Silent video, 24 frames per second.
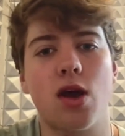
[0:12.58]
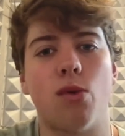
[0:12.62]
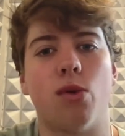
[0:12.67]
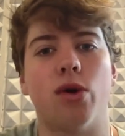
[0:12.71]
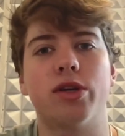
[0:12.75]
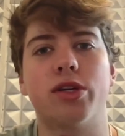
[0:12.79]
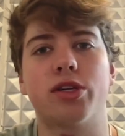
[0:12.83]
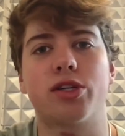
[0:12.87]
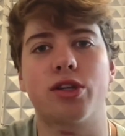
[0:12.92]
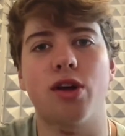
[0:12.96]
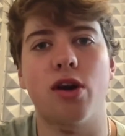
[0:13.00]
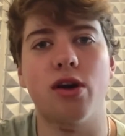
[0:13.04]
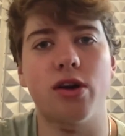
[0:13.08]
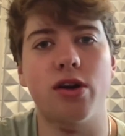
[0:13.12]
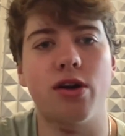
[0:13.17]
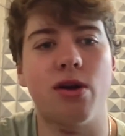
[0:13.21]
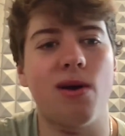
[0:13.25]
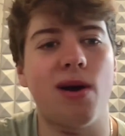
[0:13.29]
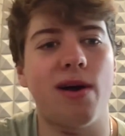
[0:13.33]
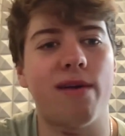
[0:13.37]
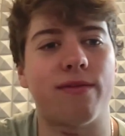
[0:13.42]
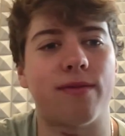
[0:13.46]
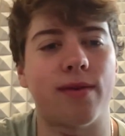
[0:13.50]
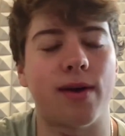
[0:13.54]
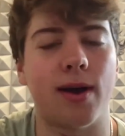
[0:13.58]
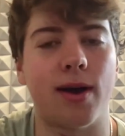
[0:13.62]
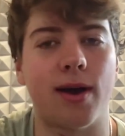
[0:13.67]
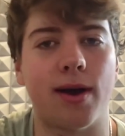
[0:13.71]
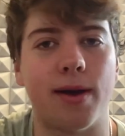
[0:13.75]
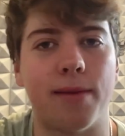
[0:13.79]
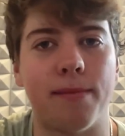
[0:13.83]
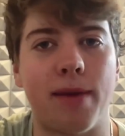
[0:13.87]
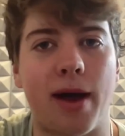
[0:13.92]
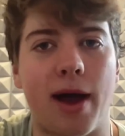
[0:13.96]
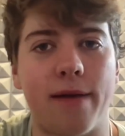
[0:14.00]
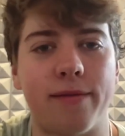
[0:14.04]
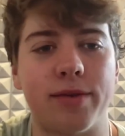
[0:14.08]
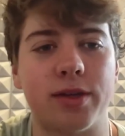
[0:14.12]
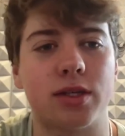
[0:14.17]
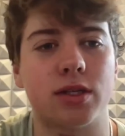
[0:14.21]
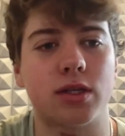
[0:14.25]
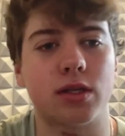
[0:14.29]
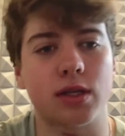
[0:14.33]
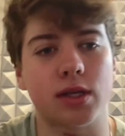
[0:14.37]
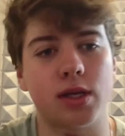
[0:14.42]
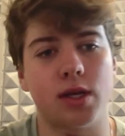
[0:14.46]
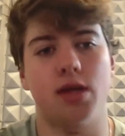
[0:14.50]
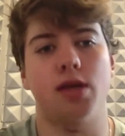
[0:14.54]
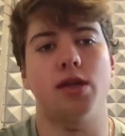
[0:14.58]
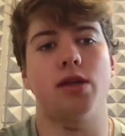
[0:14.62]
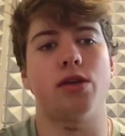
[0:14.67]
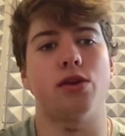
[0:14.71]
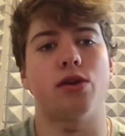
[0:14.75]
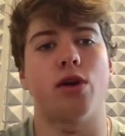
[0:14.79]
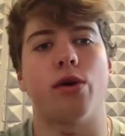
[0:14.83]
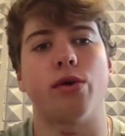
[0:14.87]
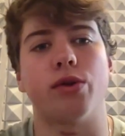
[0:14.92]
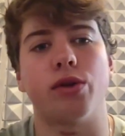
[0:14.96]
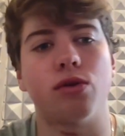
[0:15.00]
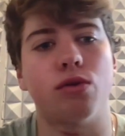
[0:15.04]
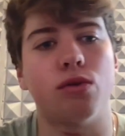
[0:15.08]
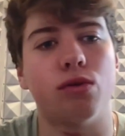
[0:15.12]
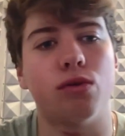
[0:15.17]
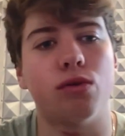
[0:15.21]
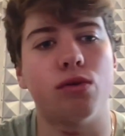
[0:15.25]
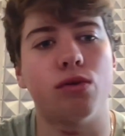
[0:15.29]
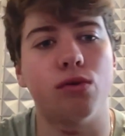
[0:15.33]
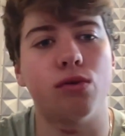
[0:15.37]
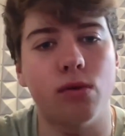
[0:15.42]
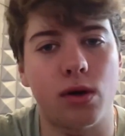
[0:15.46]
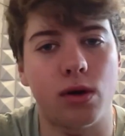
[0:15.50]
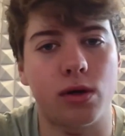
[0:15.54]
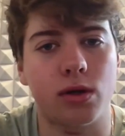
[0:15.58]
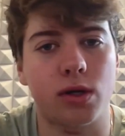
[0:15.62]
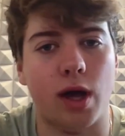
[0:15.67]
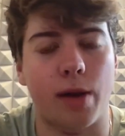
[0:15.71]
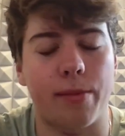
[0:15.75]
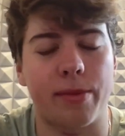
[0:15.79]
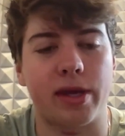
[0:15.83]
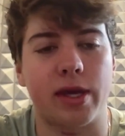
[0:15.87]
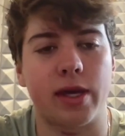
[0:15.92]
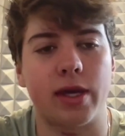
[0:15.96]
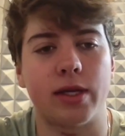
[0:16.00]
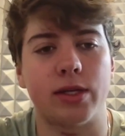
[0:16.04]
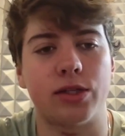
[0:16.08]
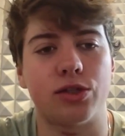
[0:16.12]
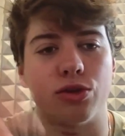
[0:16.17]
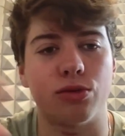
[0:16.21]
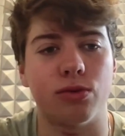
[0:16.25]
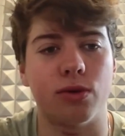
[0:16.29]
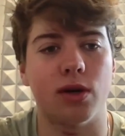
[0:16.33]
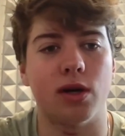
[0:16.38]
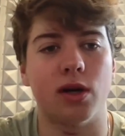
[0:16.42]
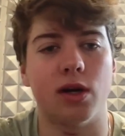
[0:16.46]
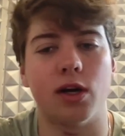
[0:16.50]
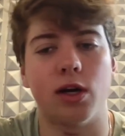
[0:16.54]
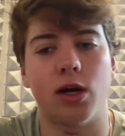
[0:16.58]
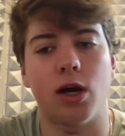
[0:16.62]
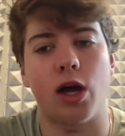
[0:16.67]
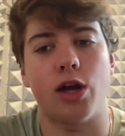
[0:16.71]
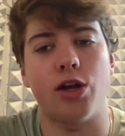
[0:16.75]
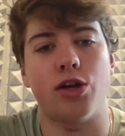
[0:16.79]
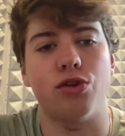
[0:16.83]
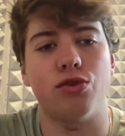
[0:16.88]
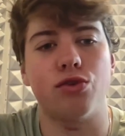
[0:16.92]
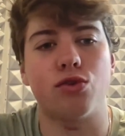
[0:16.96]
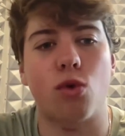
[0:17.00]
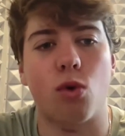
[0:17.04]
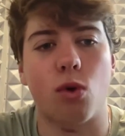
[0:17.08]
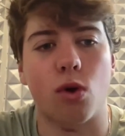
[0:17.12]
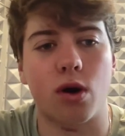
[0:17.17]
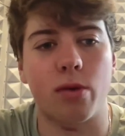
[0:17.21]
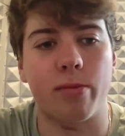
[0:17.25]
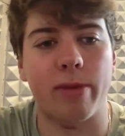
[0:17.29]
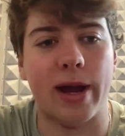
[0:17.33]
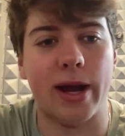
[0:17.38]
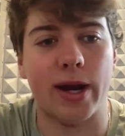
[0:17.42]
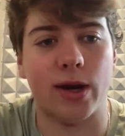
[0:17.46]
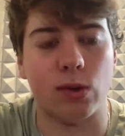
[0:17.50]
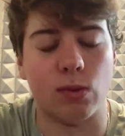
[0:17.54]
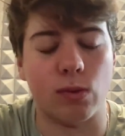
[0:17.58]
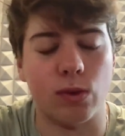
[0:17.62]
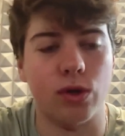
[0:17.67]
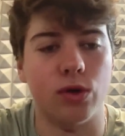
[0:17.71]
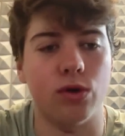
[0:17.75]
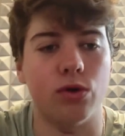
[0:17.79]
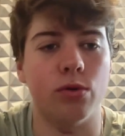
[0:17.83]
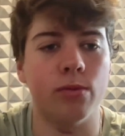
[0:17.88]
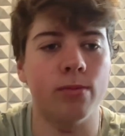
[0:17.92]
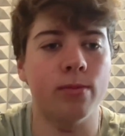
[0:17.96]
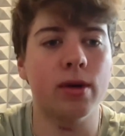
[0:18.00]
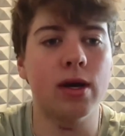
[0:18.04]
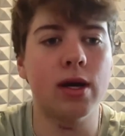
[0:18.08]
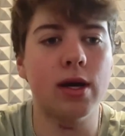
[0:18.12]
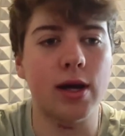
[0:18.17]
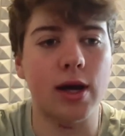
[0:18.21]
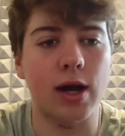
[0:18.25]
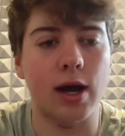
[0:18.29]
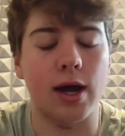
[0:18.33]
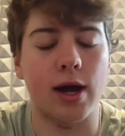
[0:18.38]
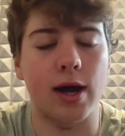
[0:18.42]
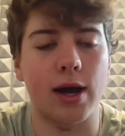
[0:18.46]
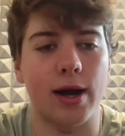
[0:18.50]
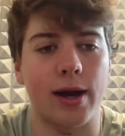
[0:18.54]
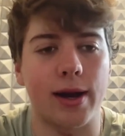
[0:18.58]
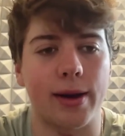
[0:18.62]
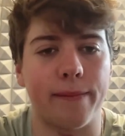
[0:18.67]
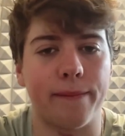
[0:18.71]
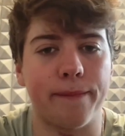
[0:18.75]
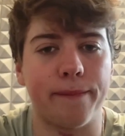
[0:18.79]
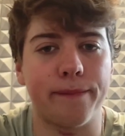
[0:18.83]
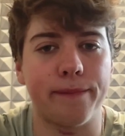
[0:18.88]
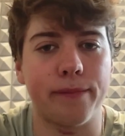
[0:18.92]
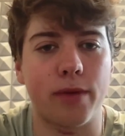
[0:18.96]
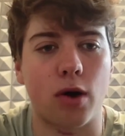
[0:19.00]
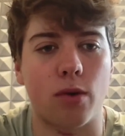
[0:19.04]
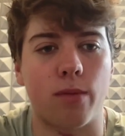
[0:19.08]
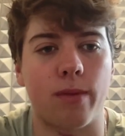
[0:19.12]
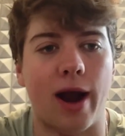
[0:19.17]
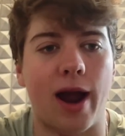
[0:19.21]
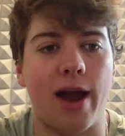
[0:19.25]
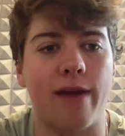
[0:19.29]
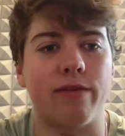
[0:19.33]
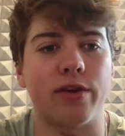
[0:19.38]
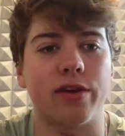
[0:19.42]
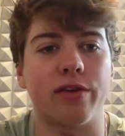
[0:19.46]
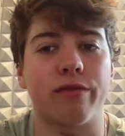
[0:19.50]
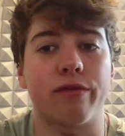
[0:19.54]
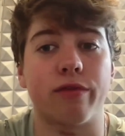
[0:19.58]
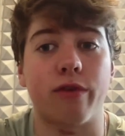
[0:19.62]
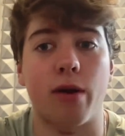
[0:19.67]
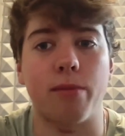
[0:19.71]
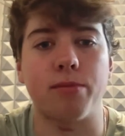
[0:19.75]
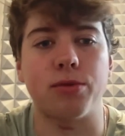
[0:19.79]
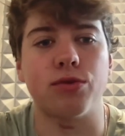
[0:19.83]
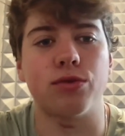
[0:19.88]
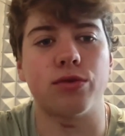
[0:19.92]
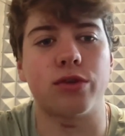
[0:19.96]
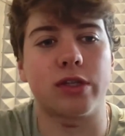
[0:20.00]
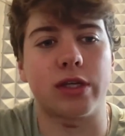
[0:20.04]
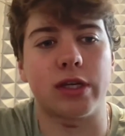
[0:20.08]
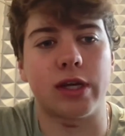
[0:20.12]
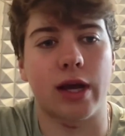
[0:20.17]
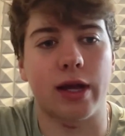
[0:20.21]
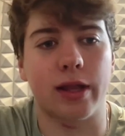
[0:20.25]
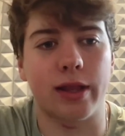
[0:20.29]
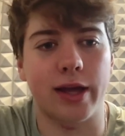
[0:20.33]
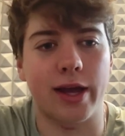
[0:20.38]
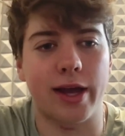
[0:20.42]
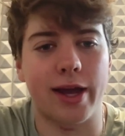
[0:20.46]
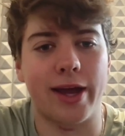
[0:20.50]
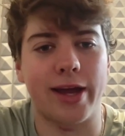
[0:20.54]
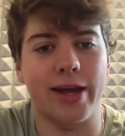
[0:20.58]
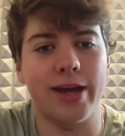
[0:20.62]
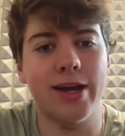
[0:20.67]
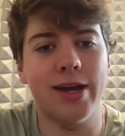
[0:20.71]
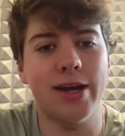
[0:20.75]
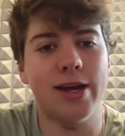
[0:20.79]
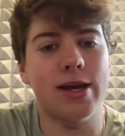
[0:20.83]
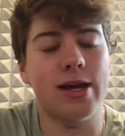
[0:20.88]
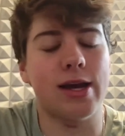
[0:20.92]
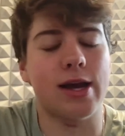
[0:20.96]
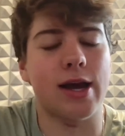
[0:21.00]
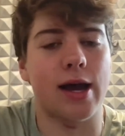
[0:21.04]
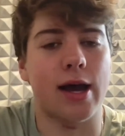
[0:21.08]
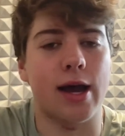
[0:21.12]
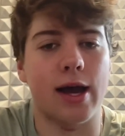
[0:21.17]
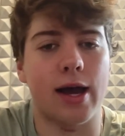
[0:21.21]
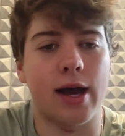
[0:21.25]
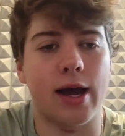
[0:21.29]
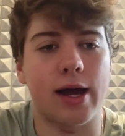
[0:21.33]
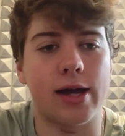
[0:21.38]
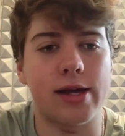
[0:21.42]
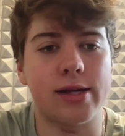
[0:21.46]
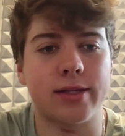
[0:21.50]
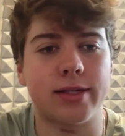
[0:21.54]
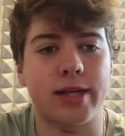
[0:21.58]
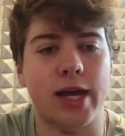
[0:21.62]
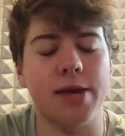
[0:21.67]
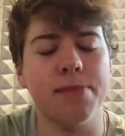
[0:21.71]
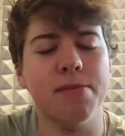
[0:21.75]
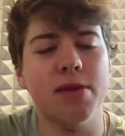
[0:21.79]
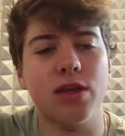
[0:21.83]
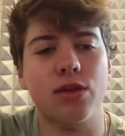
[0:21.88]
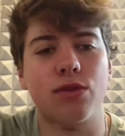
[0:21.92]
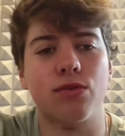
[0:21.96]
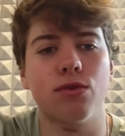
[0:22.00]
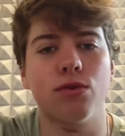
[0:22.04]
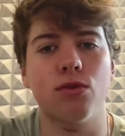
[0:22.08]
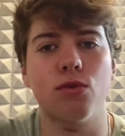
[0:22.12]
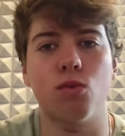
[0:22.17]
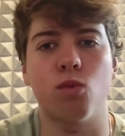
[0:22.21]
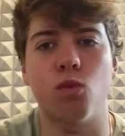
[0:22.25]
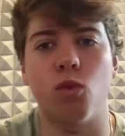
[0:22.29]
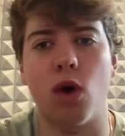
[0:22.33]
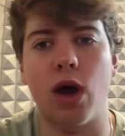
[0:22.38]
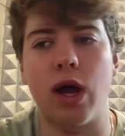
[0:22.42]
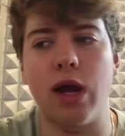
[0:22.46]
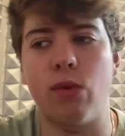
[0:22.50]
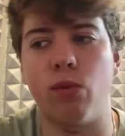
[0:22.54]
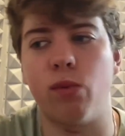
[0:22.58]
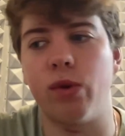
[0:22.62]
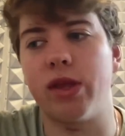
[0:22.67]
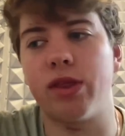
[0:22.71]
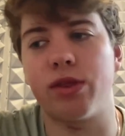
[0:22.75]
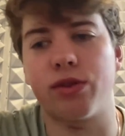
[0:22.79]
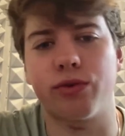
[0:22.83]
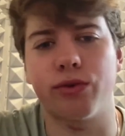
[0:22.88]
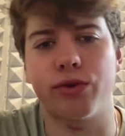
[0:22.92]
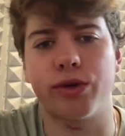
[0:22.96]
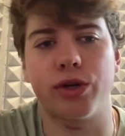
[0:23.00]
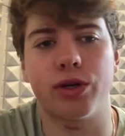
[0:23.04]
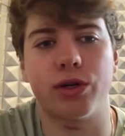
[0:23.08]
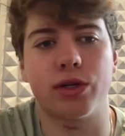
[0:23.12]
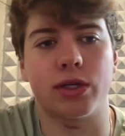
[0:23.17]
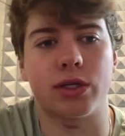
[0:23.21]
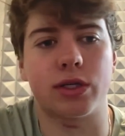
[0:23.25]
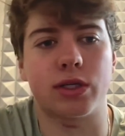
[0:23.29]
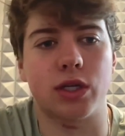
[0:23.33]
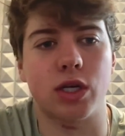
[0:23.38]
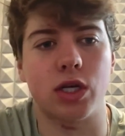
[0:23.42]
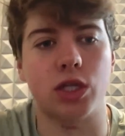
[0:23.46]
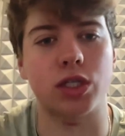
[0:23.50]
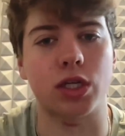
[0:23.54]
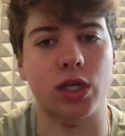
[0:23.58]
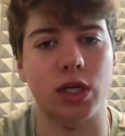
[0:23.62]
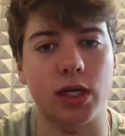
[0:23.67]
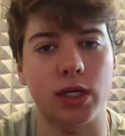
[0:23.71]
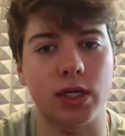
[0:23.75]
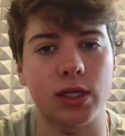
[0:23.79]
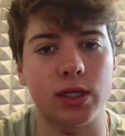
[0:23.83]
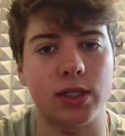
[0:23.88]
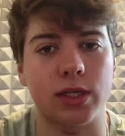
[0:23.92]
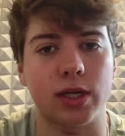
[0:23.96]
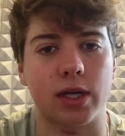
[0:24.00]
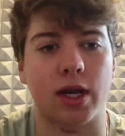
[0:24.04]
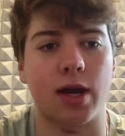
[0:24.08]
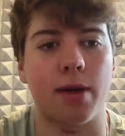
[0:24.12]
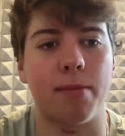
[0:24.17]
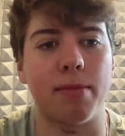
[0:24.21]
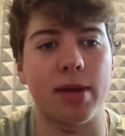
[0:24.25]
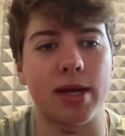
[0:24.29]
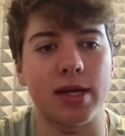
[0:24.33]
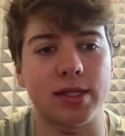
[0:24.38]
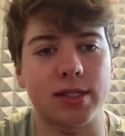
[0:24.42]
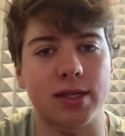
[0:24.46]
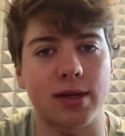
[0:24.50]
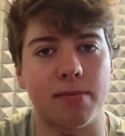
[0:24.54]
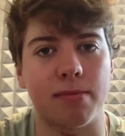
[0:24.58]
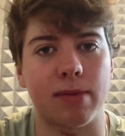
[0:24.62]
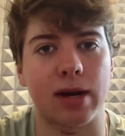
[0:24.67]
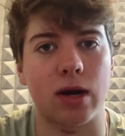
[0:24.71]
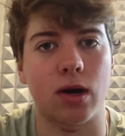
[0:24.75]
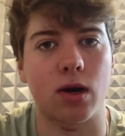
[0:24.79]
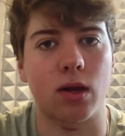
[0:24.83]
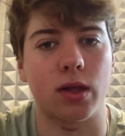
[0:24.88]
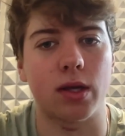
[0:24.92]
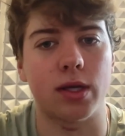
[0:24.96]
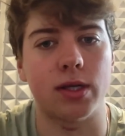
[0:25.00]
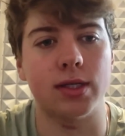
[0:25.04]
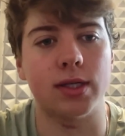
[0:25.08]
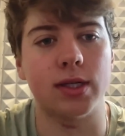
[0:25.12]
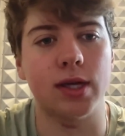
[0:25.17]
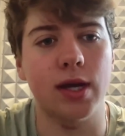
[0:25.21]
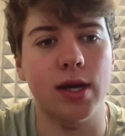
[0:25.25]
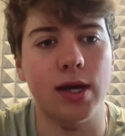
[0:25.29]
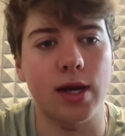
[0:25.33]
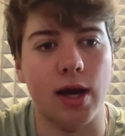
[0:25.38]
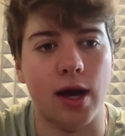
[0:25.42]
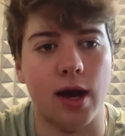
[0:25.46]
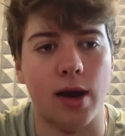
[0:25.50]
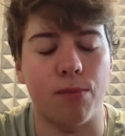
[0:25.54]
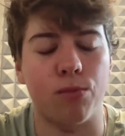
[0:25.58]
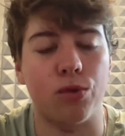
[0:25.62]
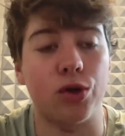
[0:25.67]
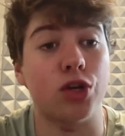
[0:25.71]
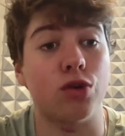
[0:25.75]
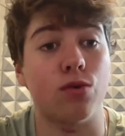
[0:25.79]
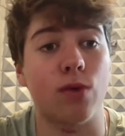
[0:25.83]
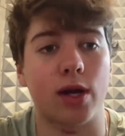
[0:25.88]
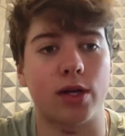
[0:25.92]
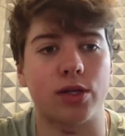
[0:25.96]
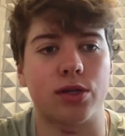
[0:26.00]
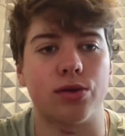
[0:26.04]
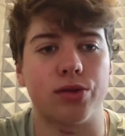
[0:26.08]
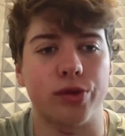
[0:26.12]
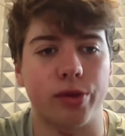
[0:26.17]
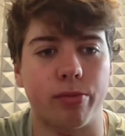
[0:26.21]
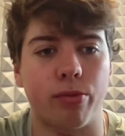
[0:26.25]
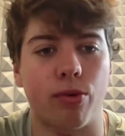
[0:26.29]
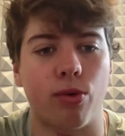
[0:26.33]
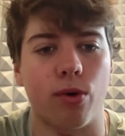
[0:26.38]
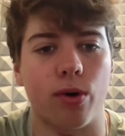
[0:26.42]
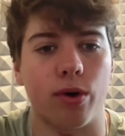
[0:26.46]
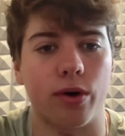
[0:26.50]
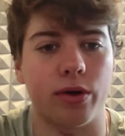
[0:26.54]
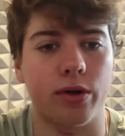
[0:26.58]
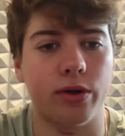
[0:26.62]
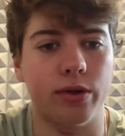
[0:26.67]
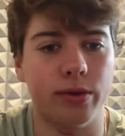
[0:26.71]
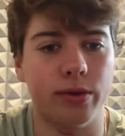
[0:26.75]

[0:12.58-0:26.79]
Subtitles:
Well, to start it off, obviously, you coming into a new quarterback room, arriving from UCLA. Take me through what went through your decision to commit to Maryland when you entered the portal.